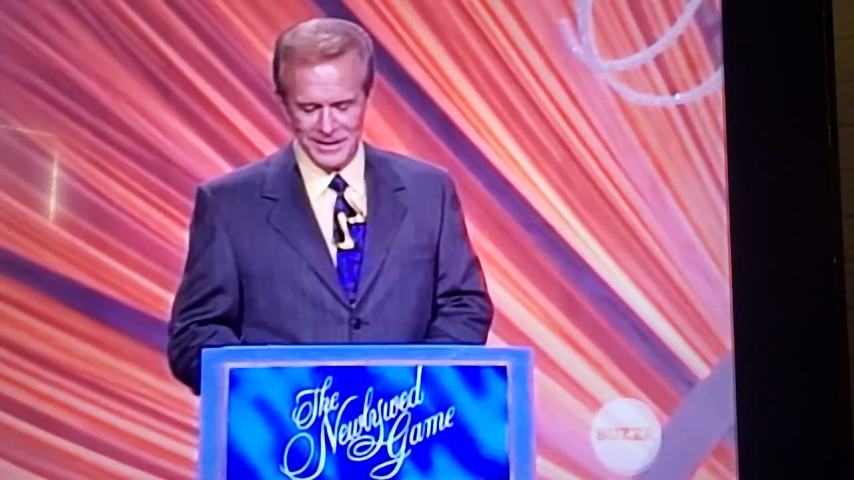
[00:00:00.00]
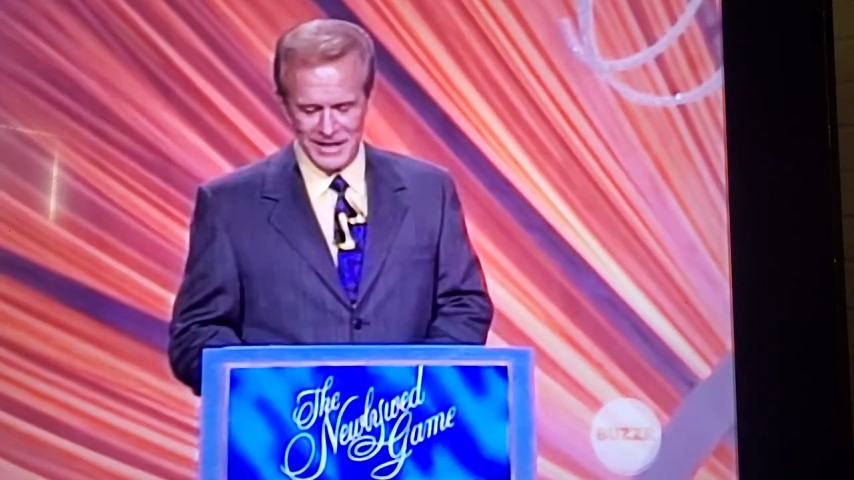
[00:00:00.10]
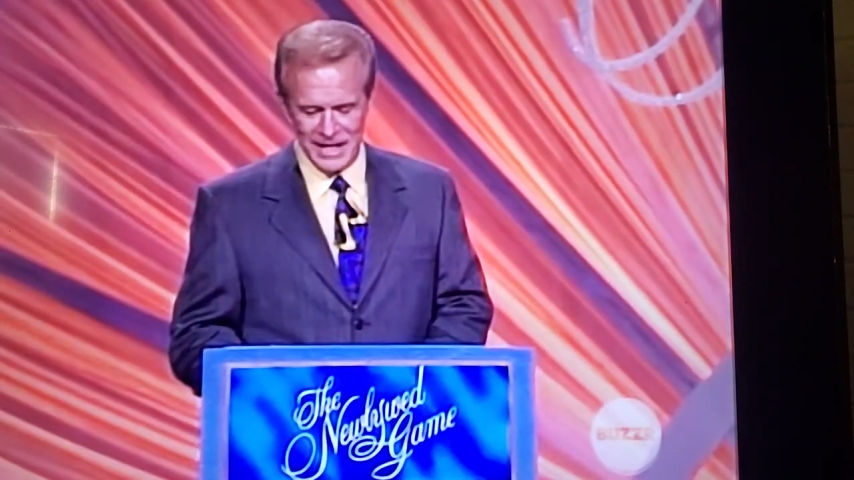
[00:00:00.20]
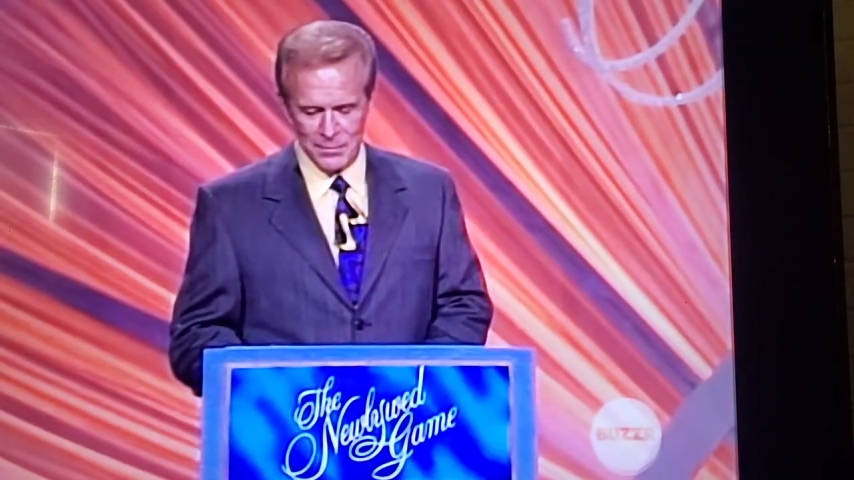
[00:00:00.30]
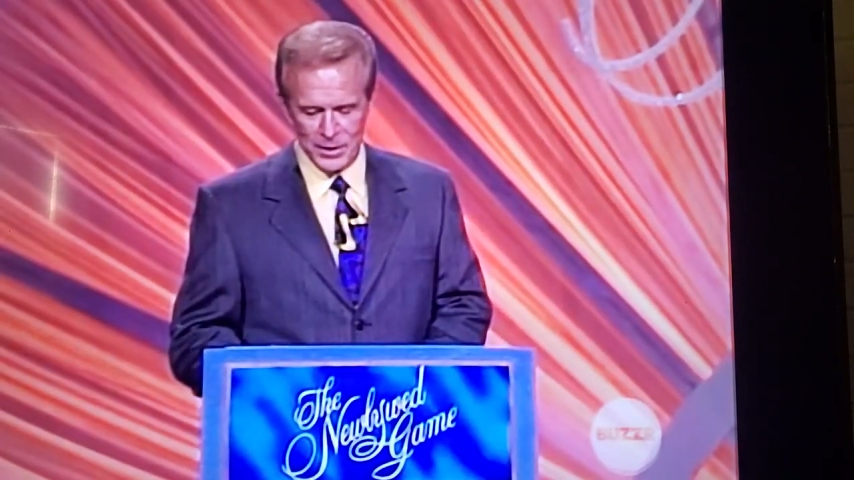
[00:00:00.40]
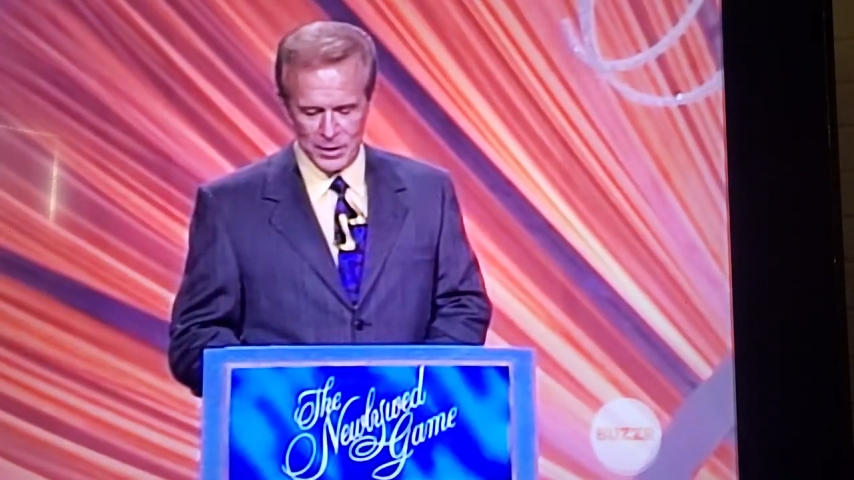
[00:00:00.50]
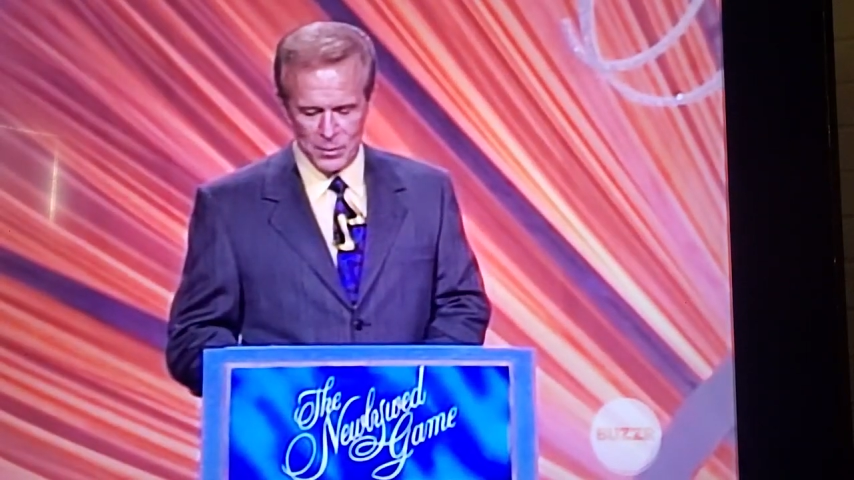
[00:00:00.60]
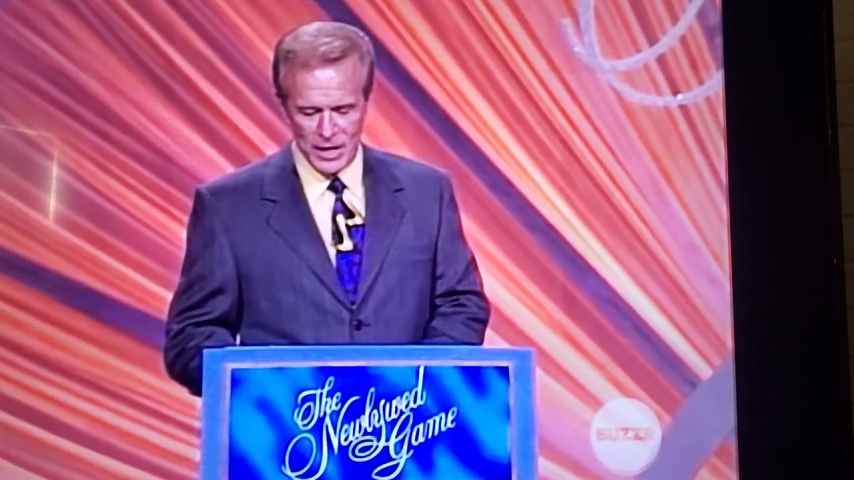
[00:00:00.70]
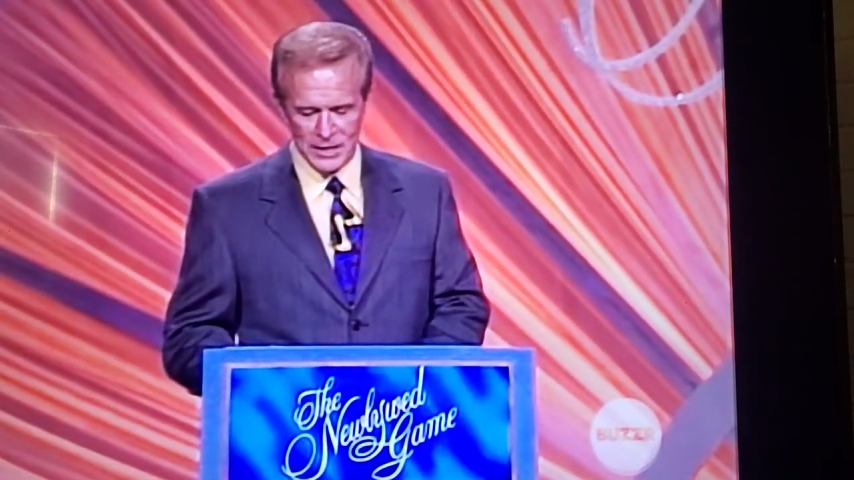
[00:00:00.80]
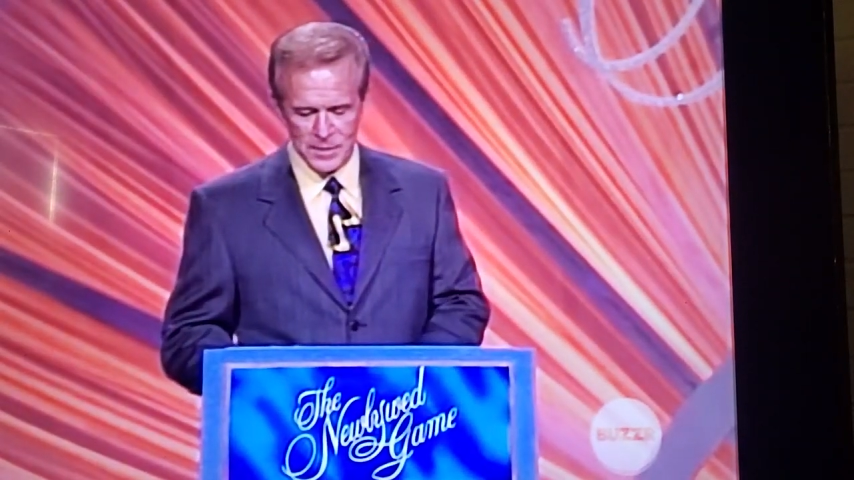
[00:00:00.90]
Did they have bigger
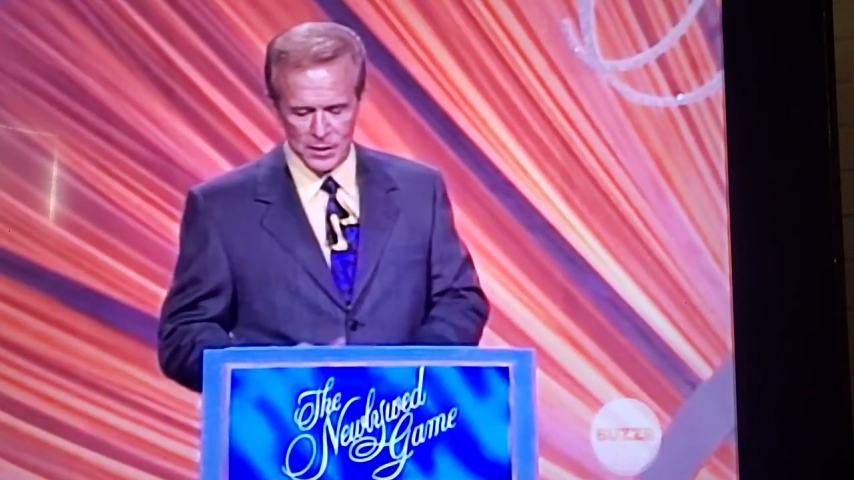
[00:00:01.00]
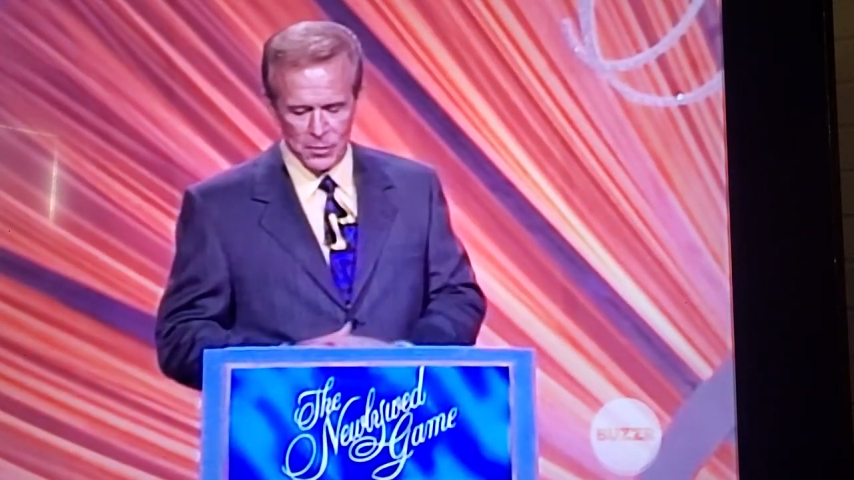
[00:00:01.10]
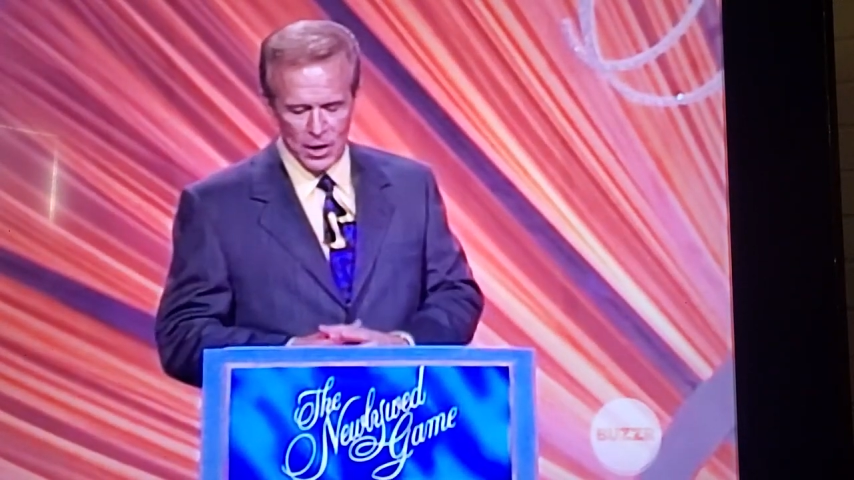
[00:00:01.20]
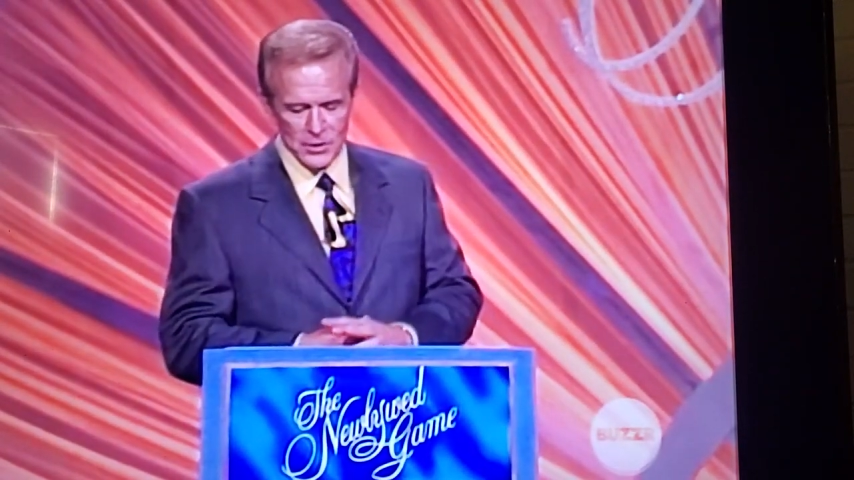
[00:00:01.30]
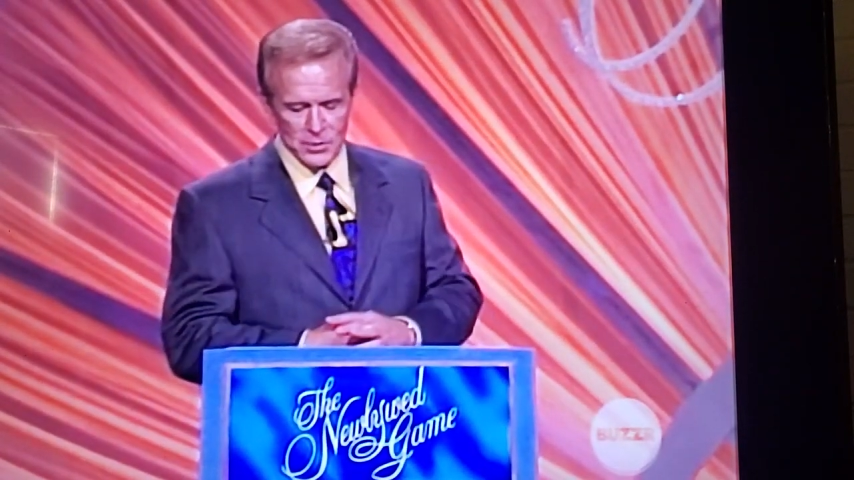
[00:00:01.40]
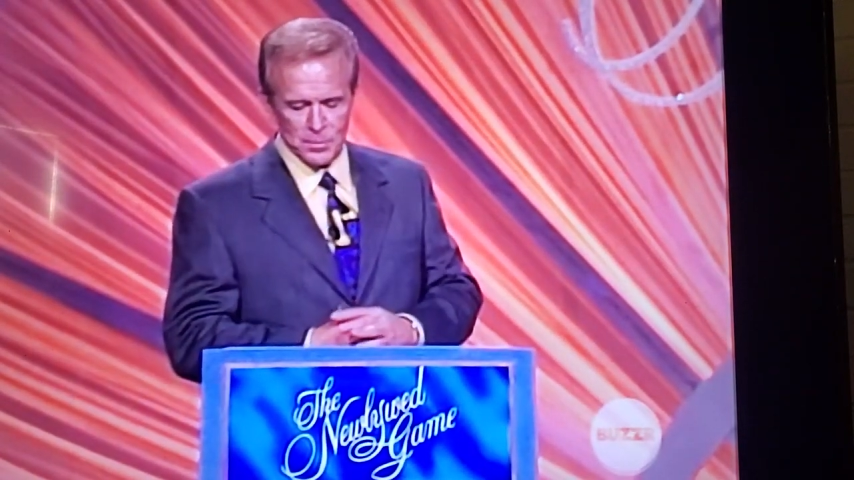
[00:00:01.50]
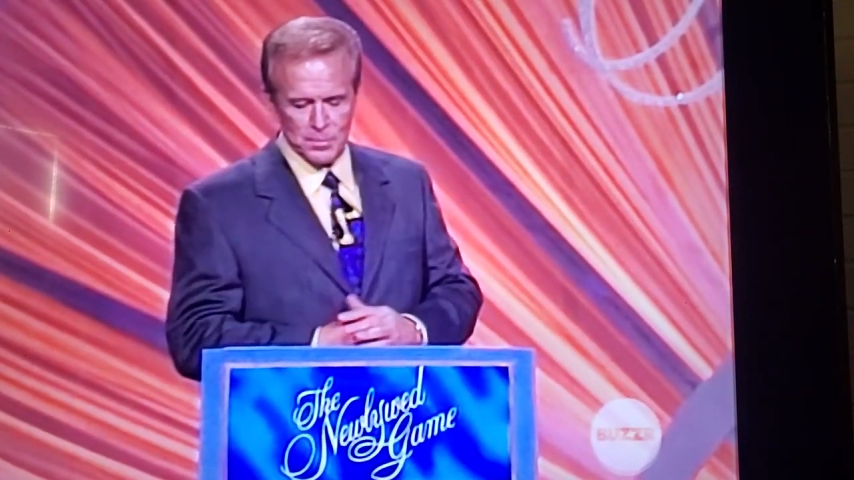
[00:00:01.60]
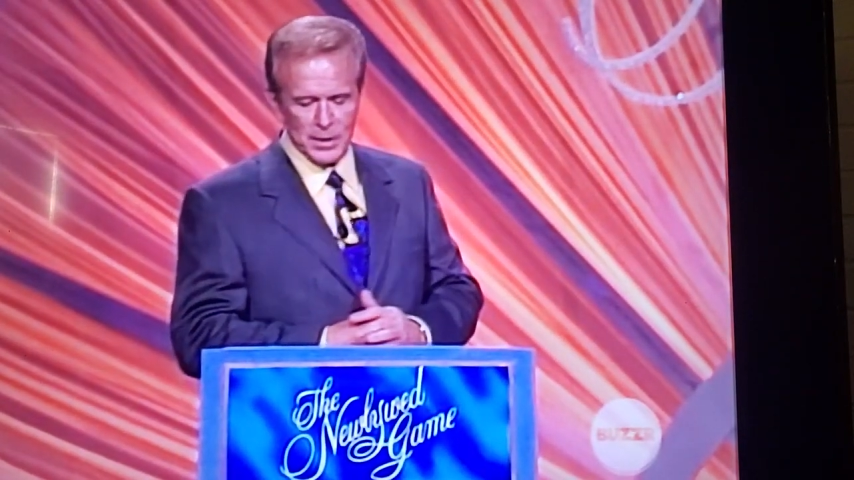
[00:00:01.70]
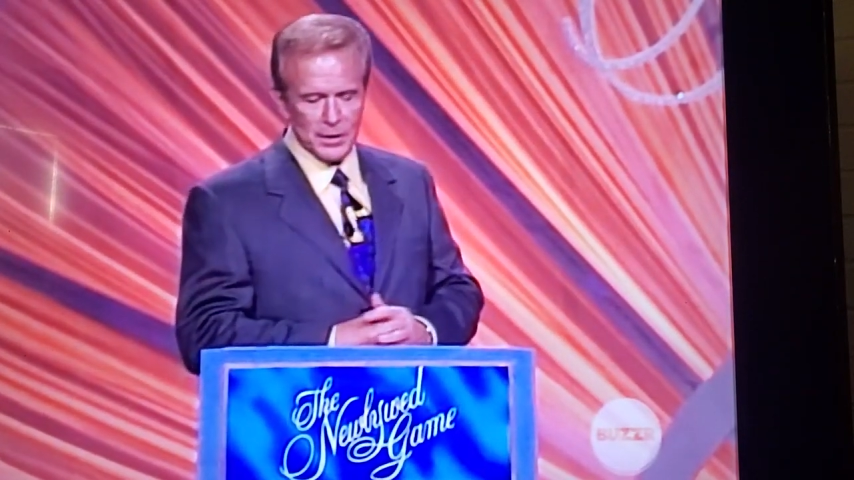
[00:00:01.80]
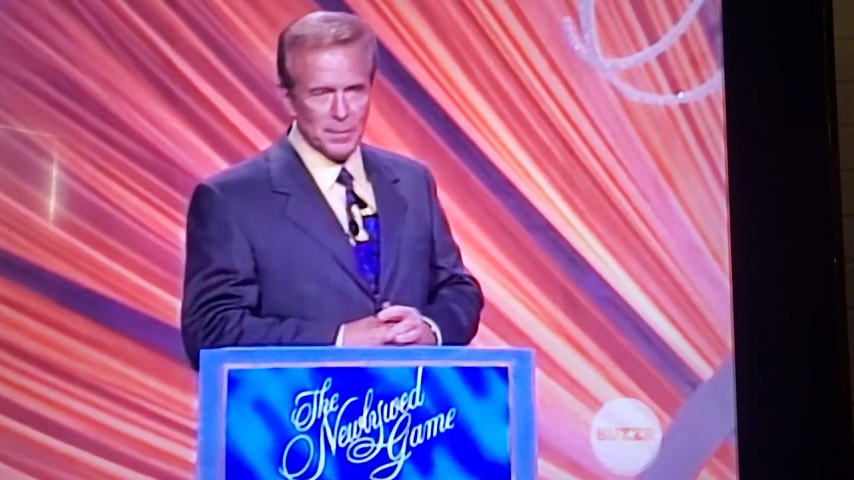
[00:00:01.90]
brains, bigger bras, or
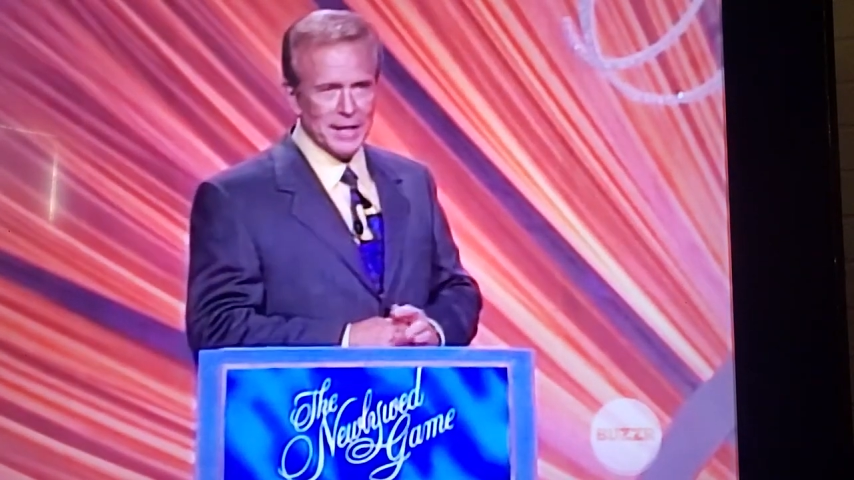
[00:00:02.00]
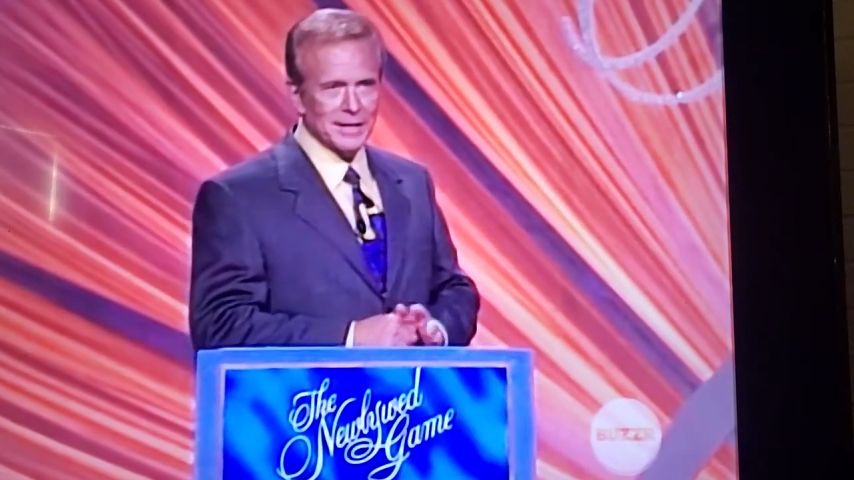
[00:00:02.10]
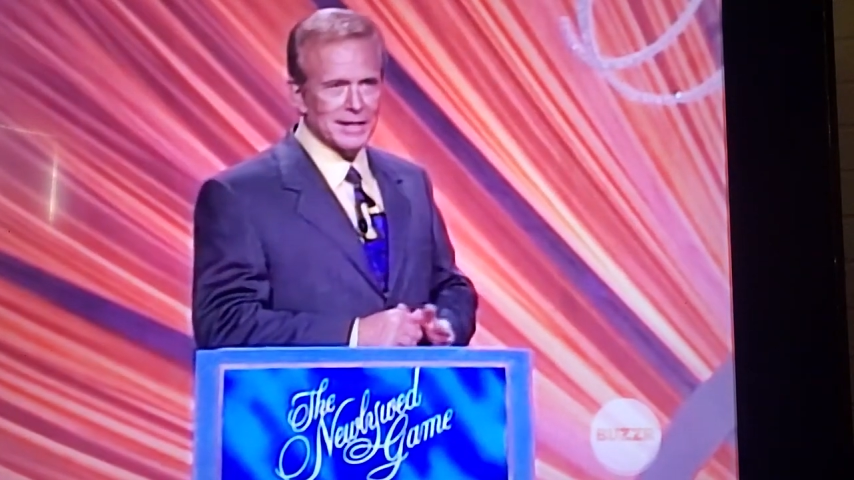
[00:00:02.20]
bigger bank